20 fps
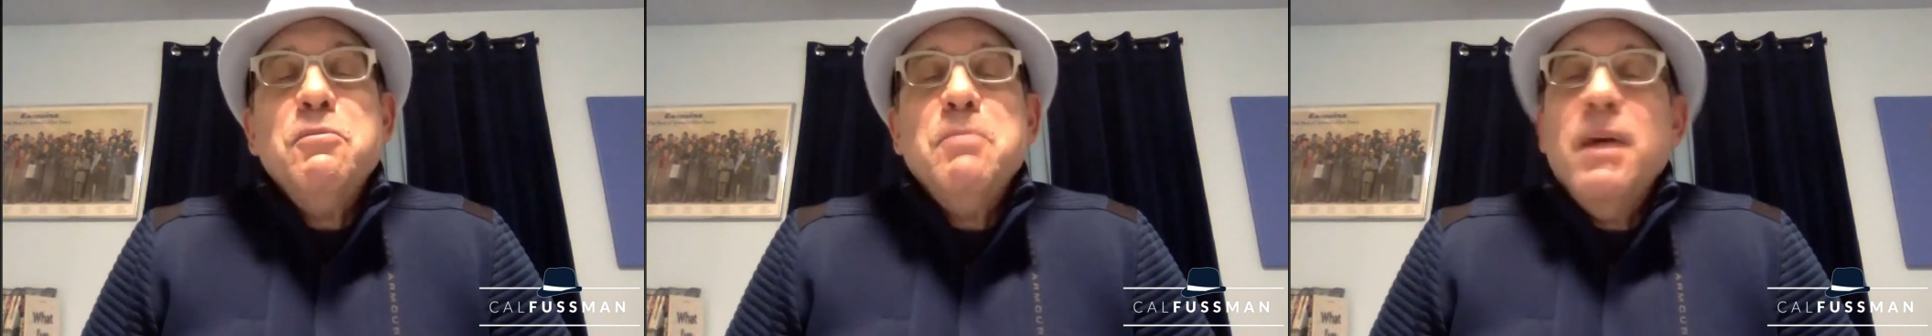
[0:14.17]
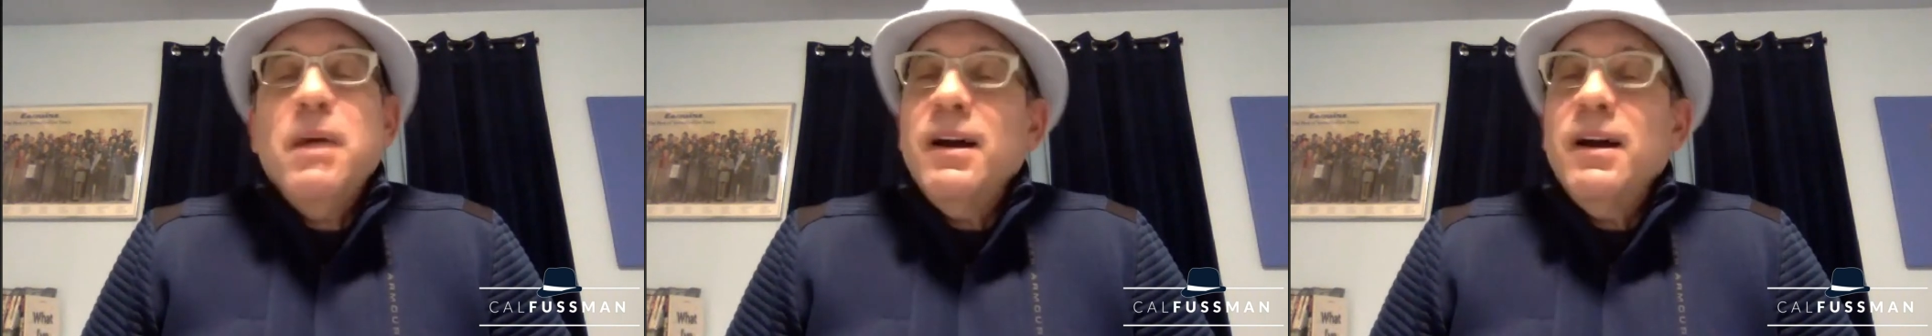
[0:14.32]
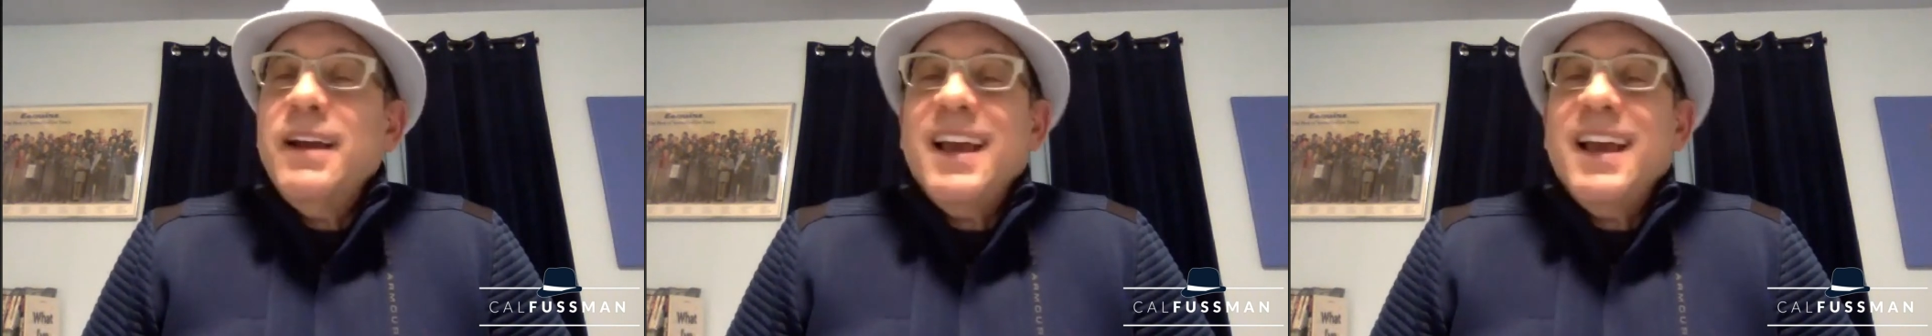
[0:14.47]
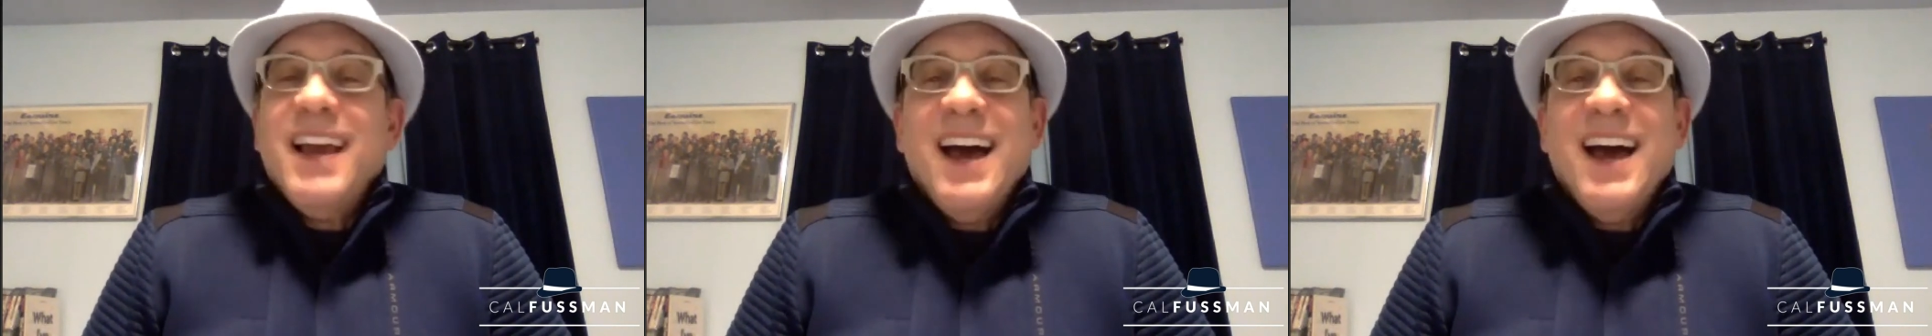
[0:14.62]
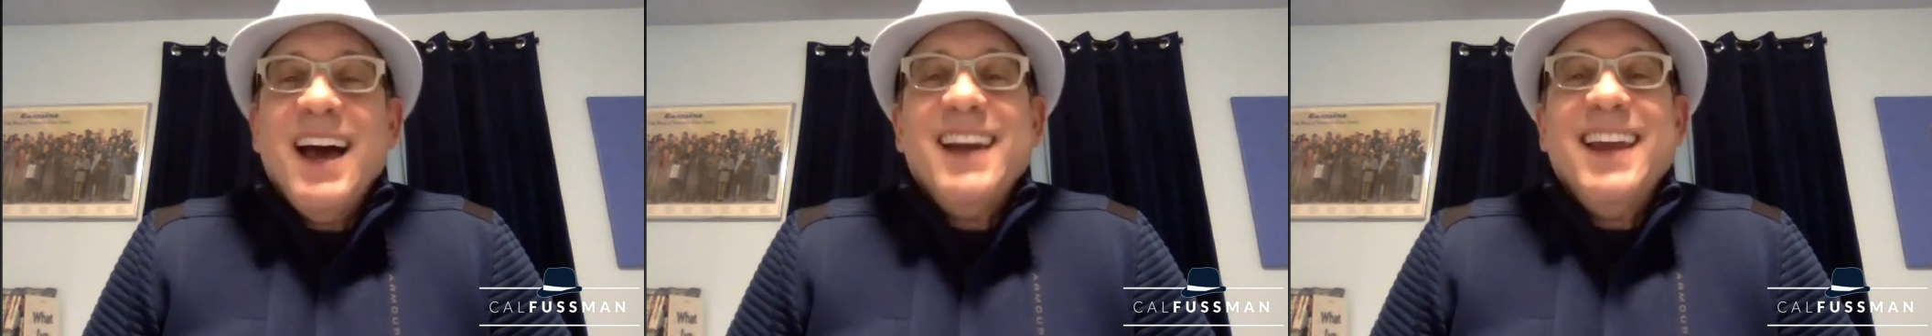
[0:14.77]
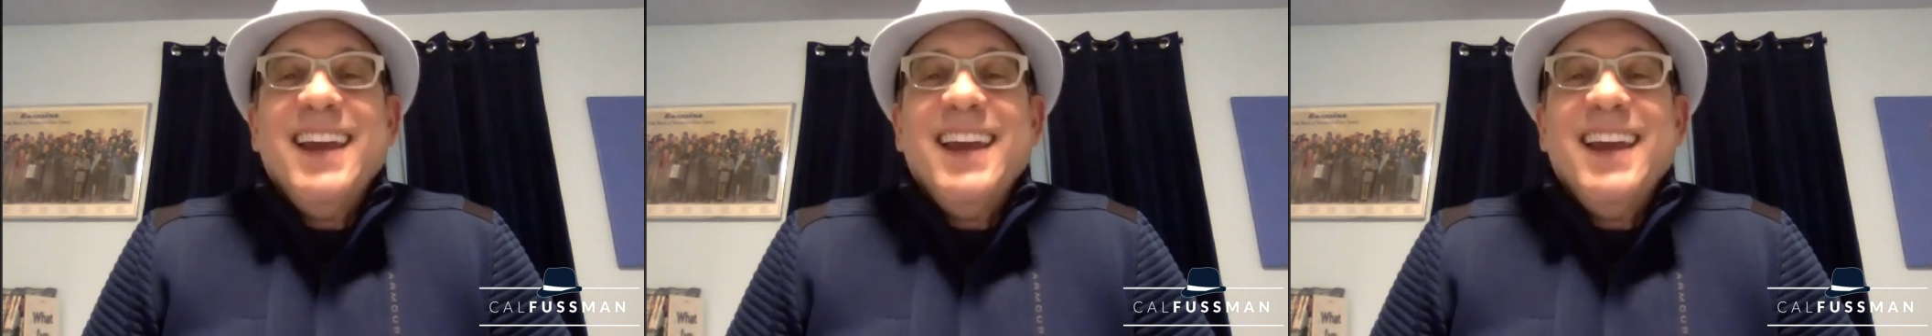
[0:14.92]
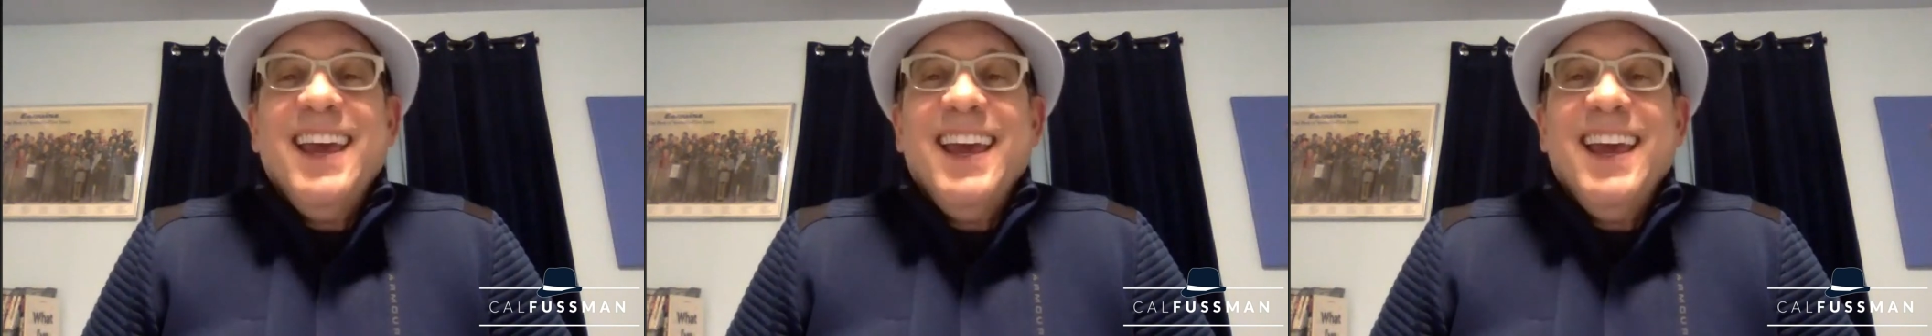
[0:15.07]

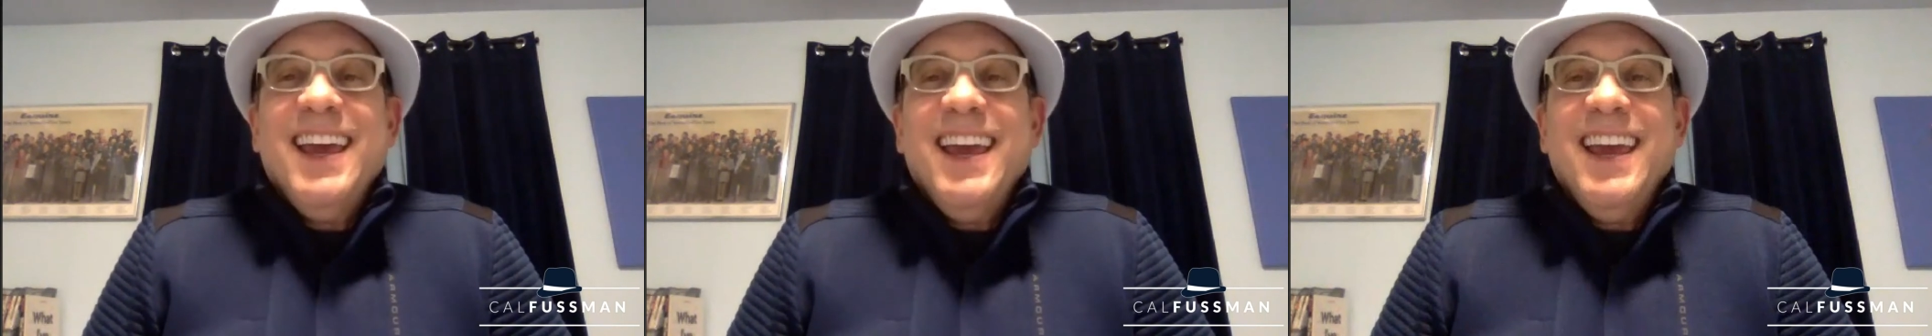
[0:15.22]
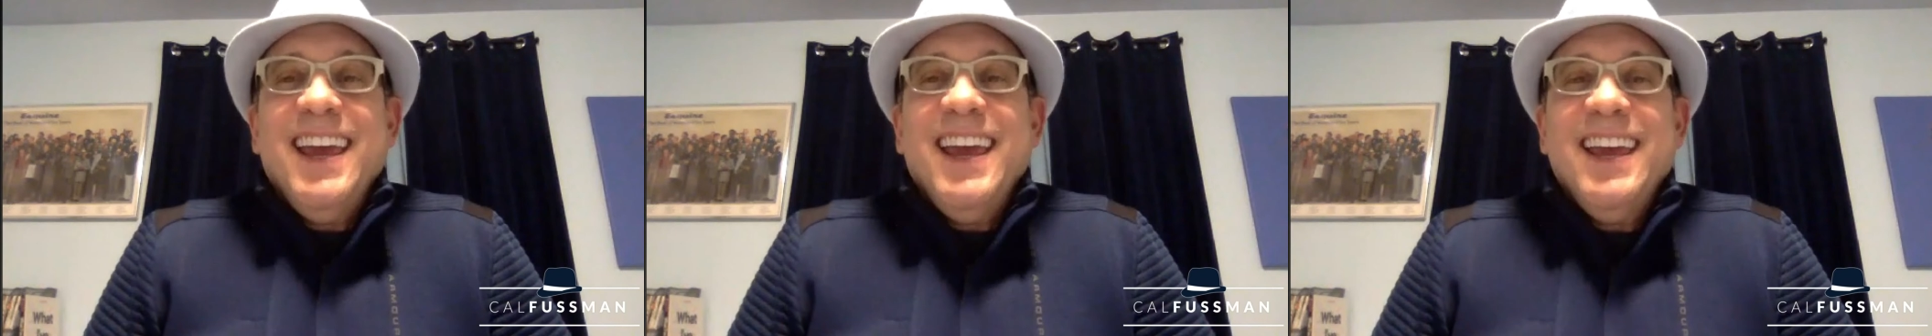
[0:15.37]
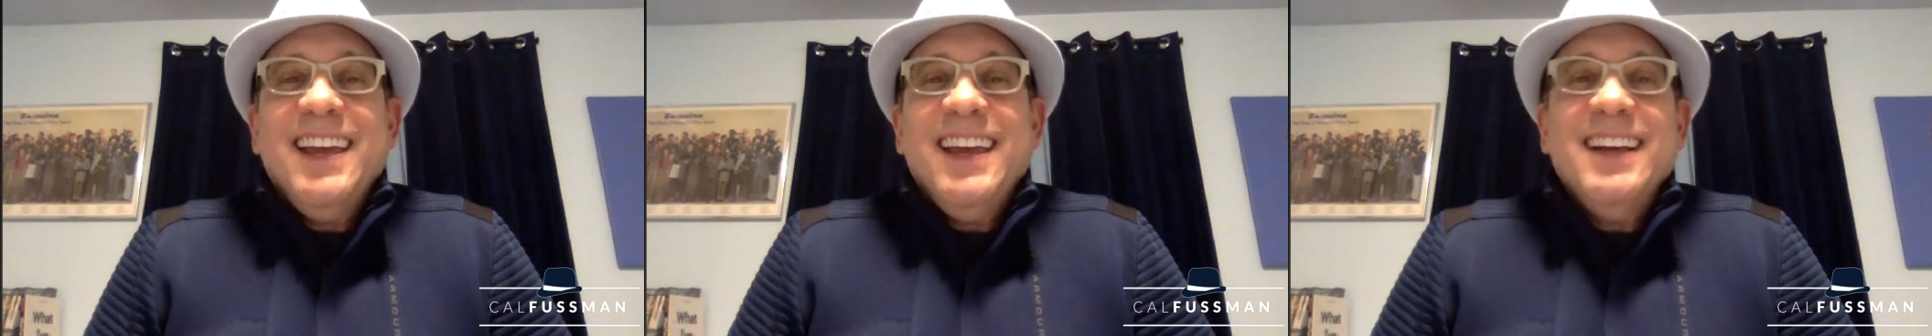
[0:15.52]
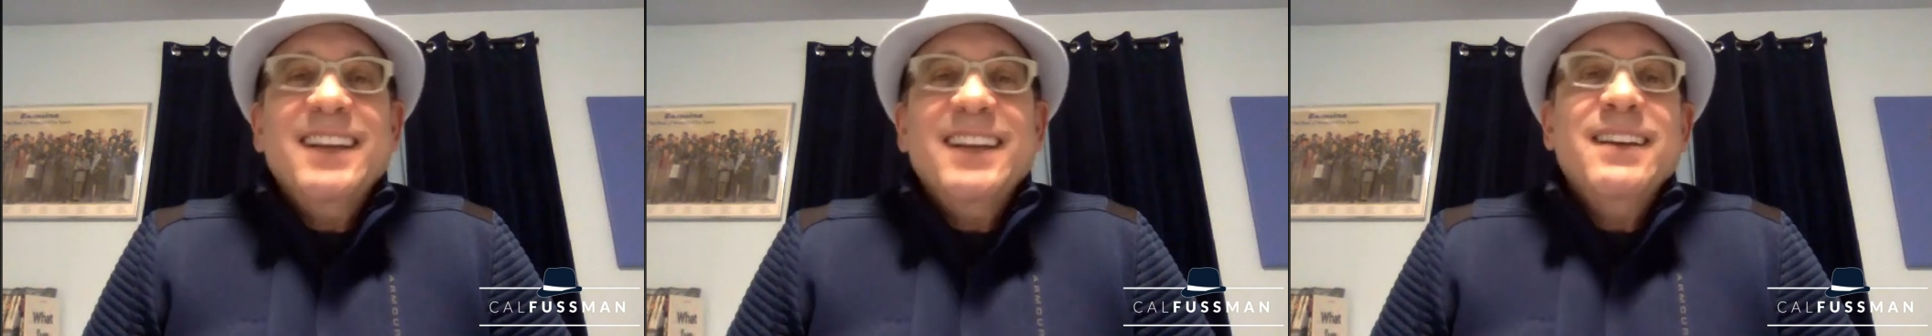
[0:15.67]
McConaughey.